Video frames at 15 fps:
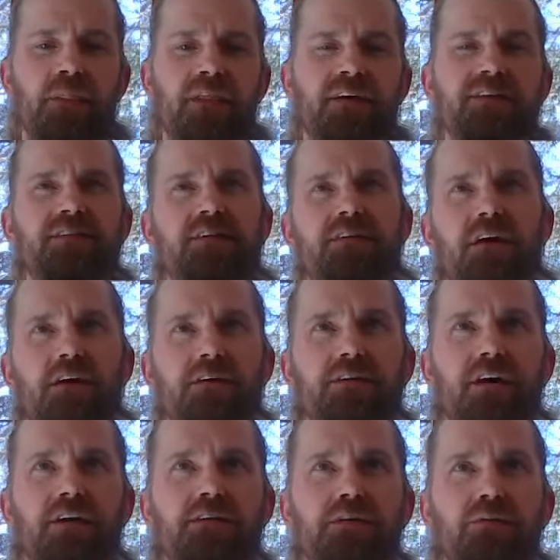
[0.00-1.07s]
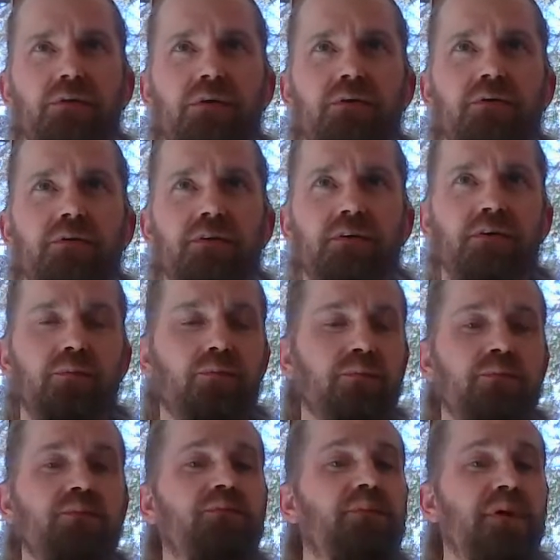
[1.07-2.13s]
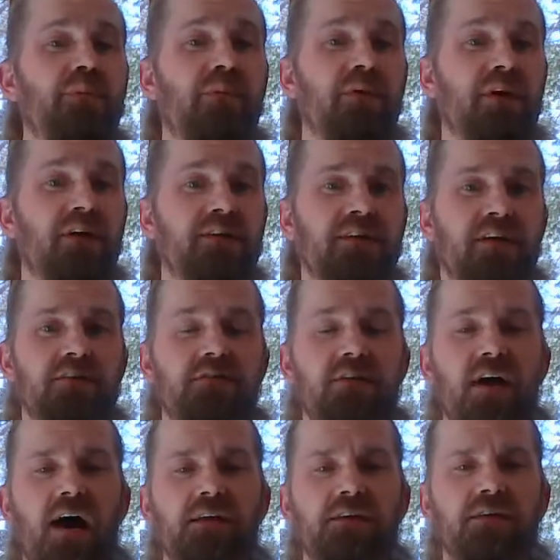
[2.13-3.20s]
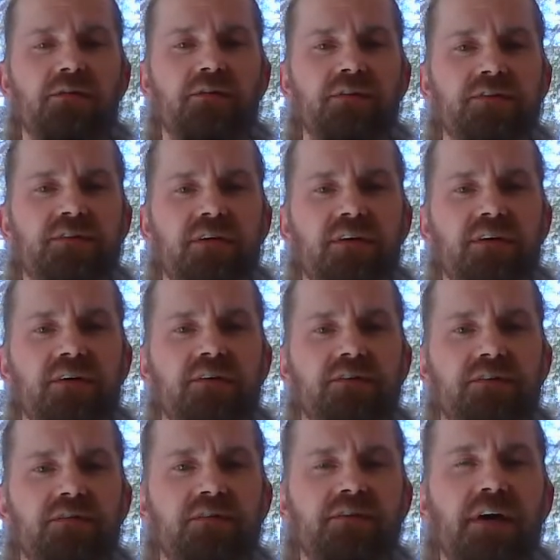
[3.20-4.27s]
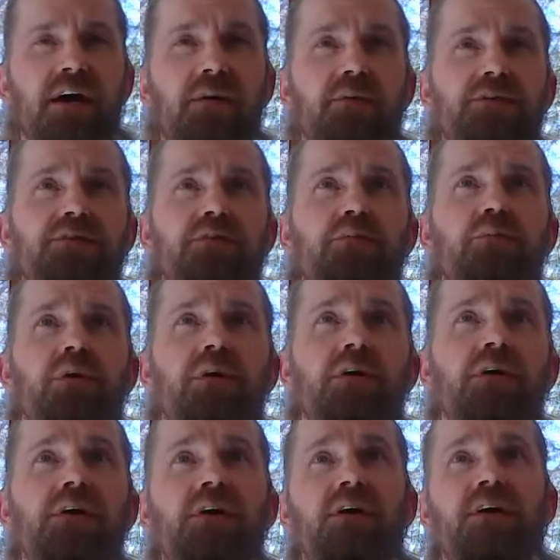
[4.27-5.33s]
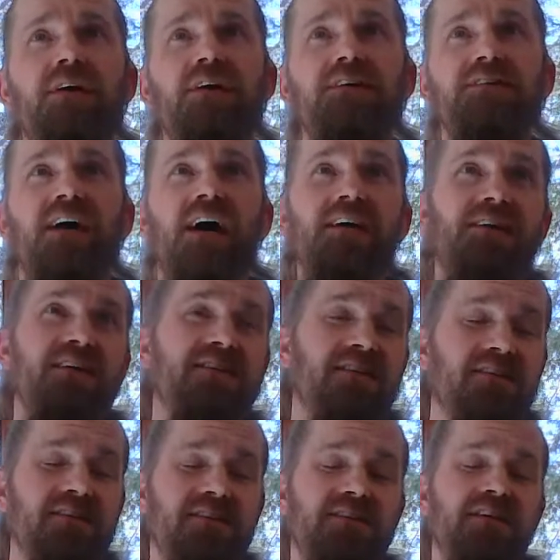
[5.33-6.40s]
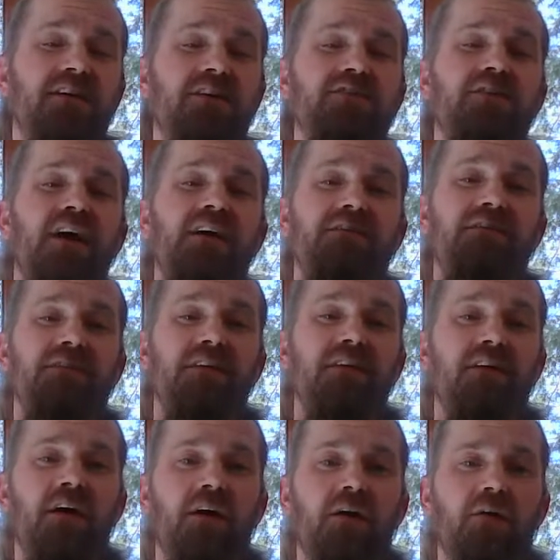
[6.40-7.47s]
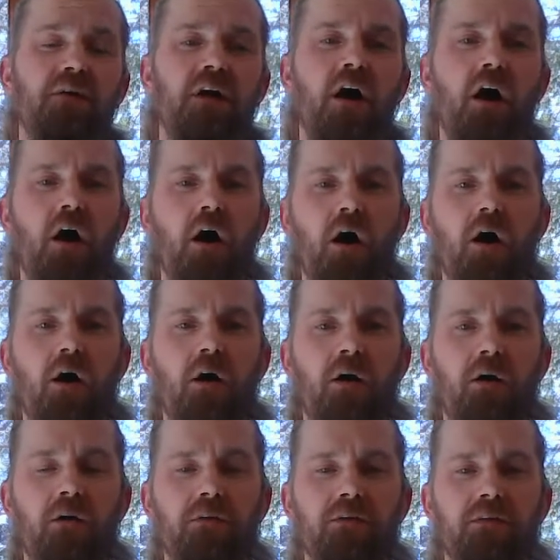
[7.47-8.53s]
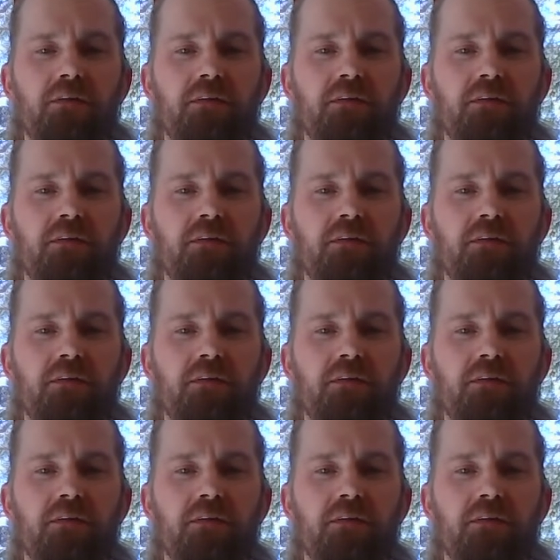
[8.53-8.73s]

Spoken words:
This is another touchy one. There are people that'll tell you not to go in the sun because it will damage you, but scientists are still trying to figure out all